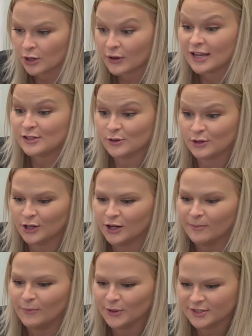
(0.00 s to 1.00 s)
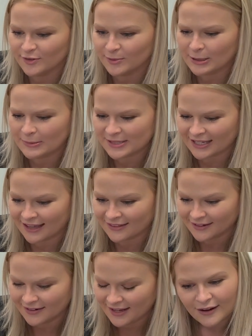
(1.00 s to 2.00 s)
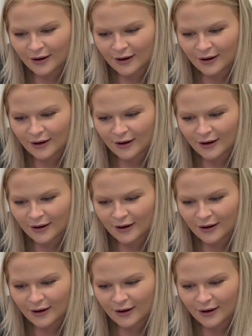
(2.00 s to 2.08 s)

Okay, so you can hook multiple up together.